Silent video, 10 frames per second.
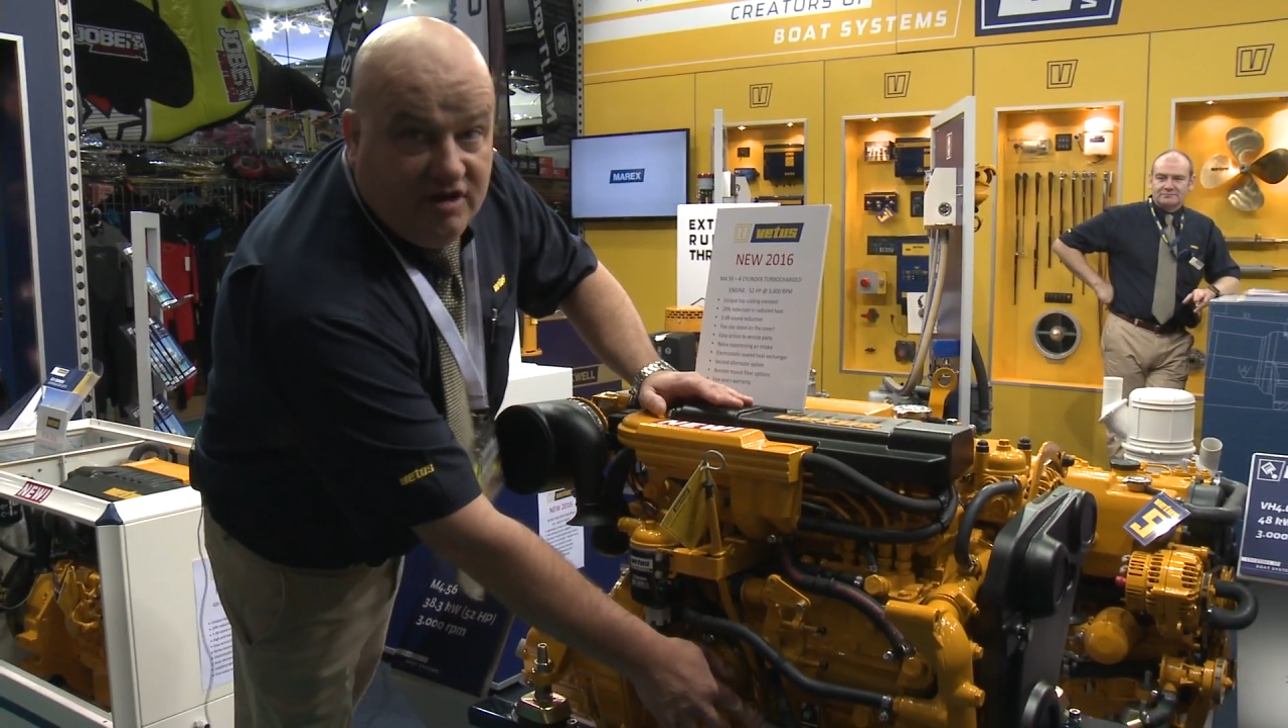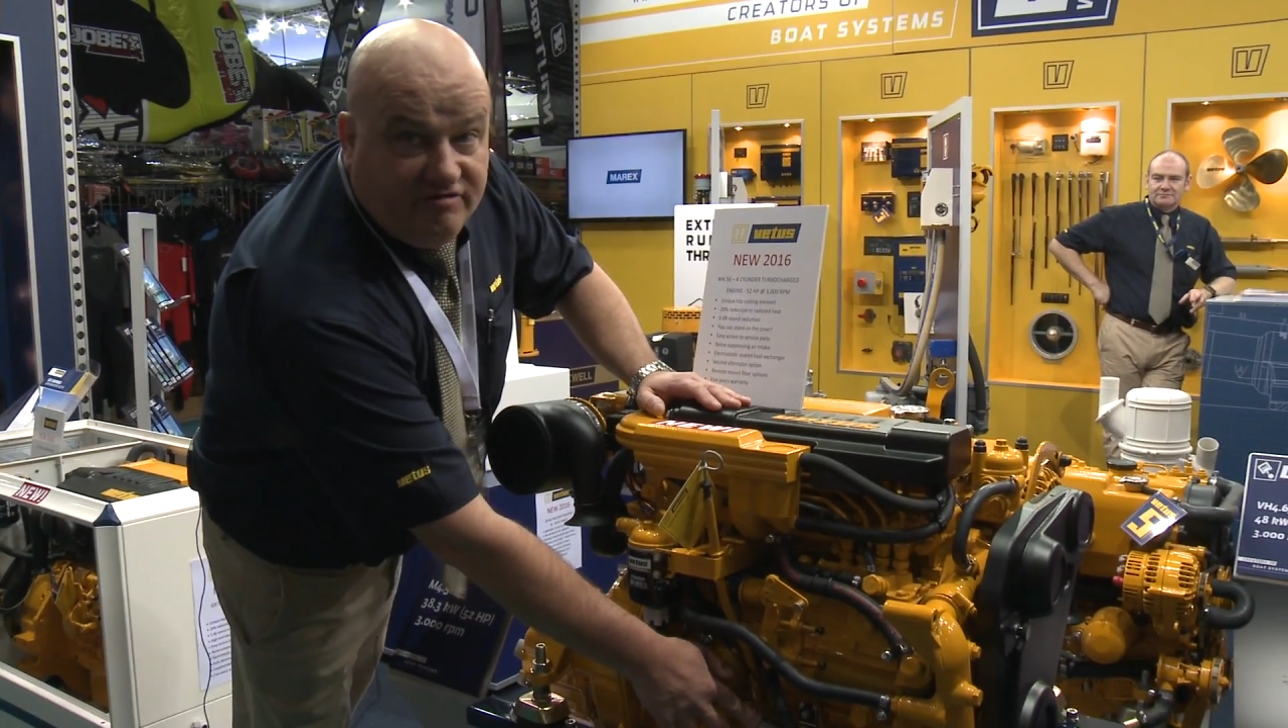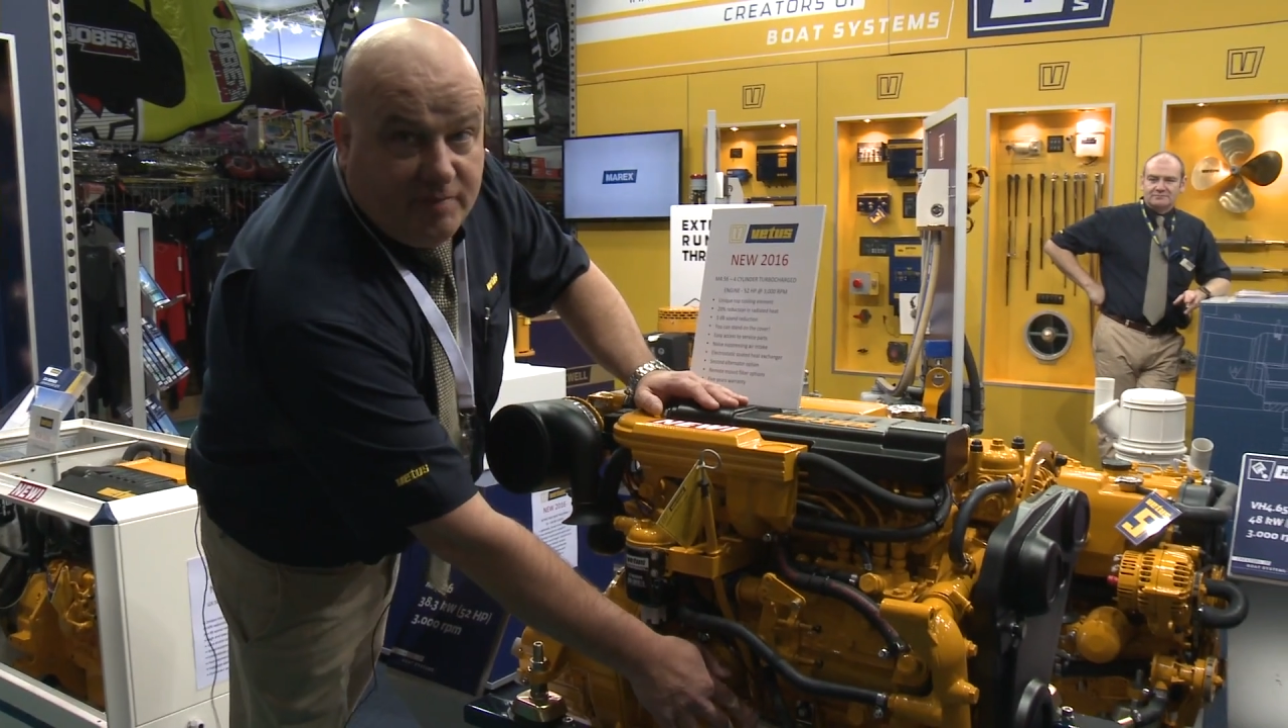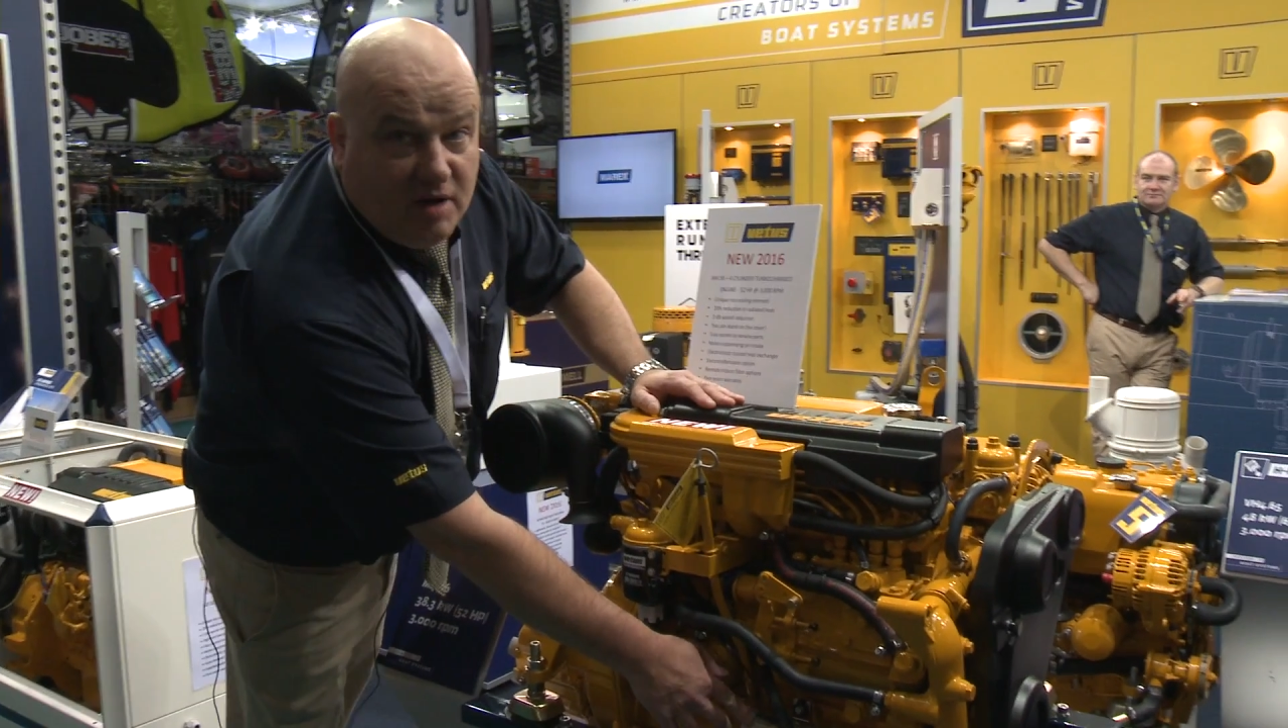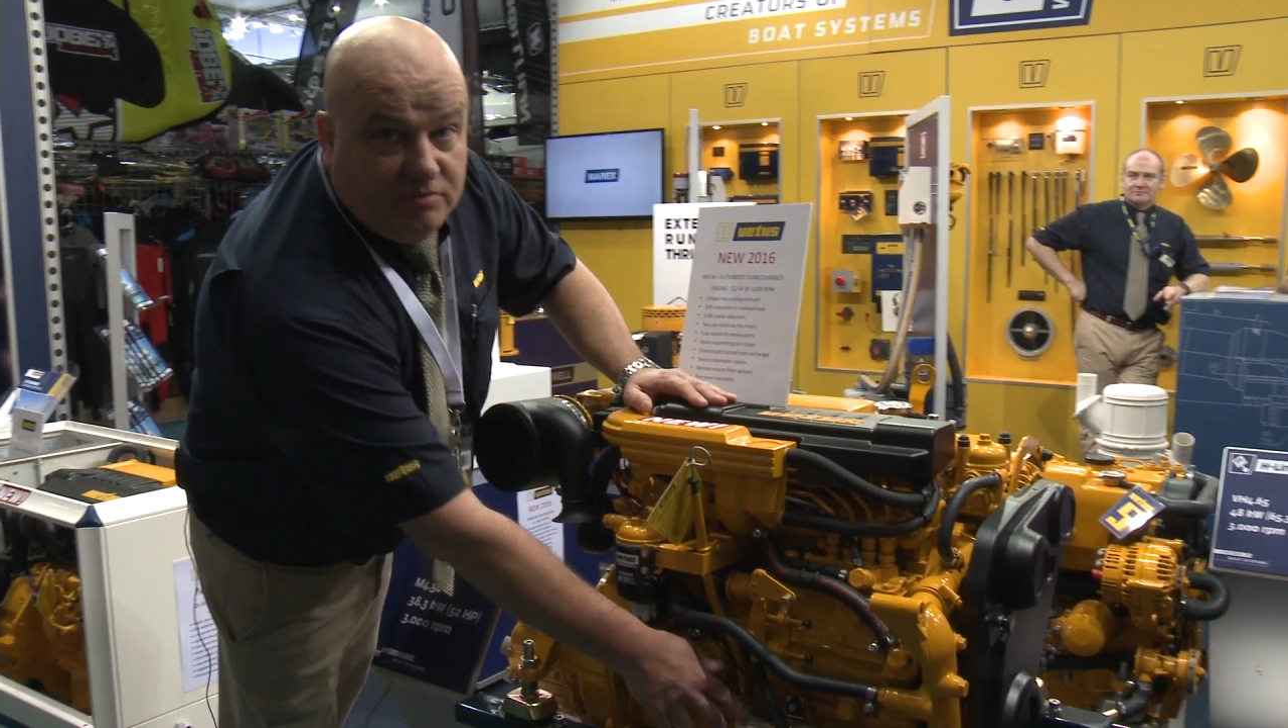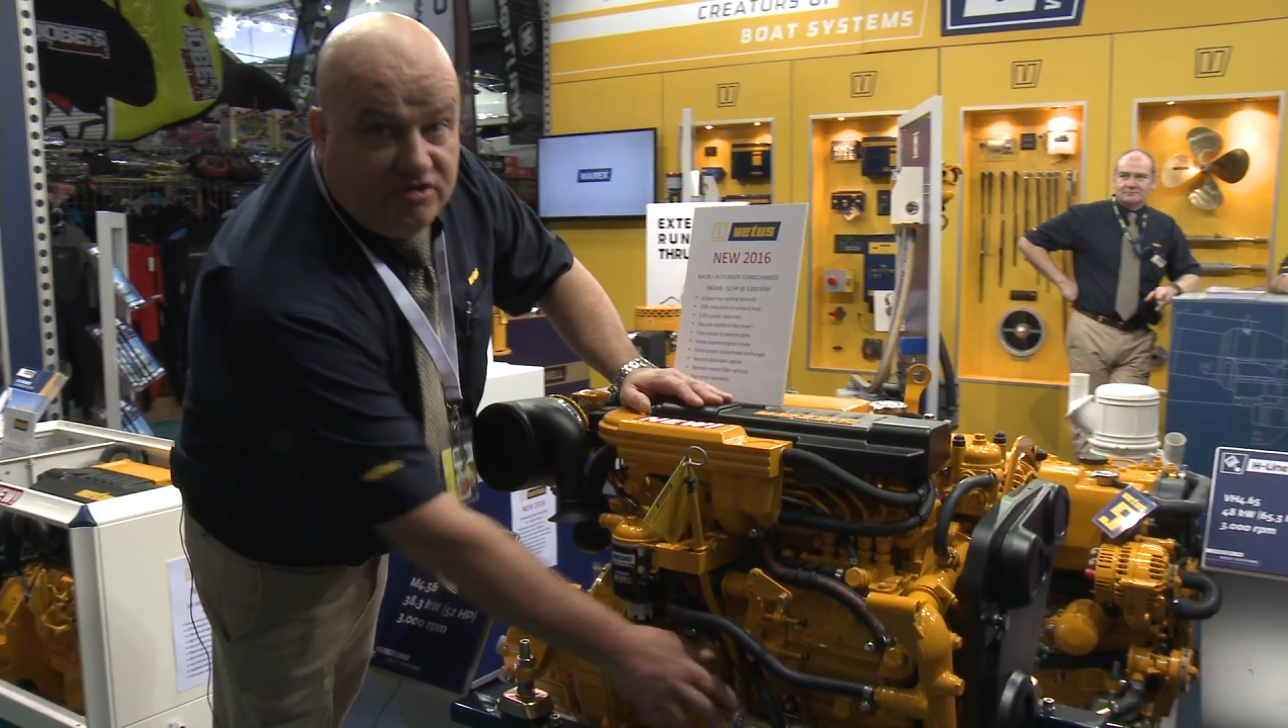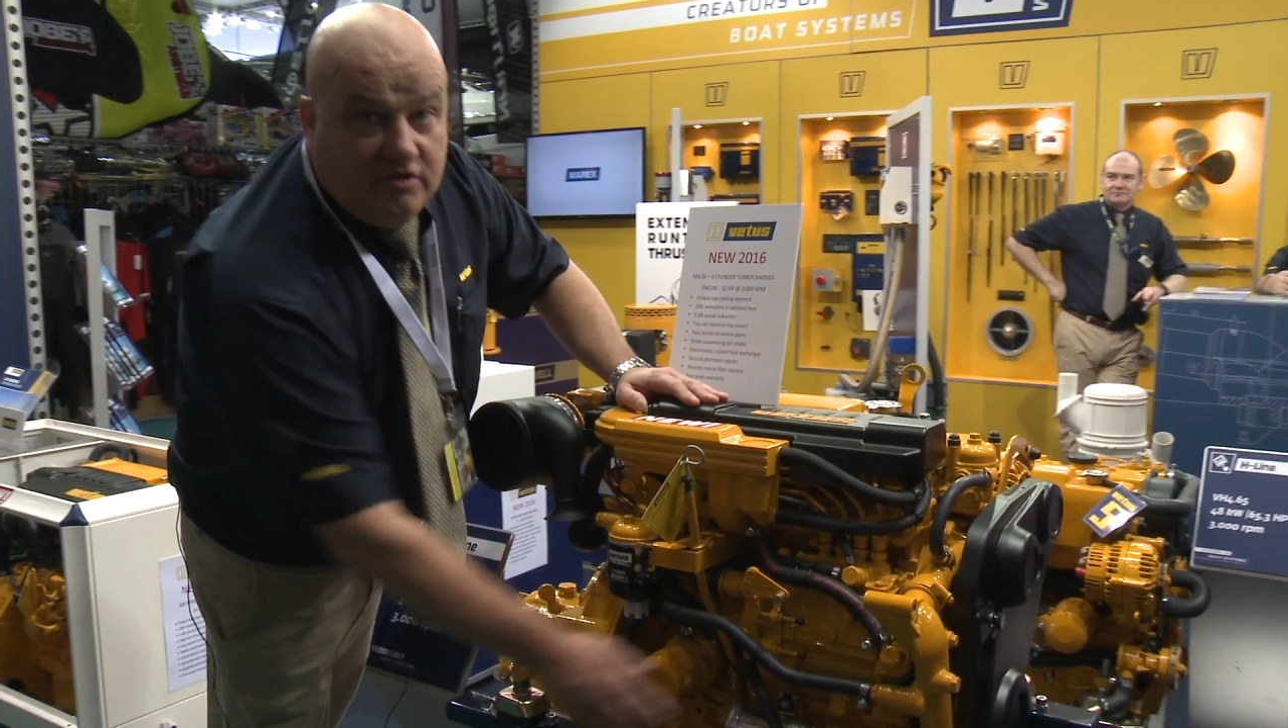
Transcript: lift pump,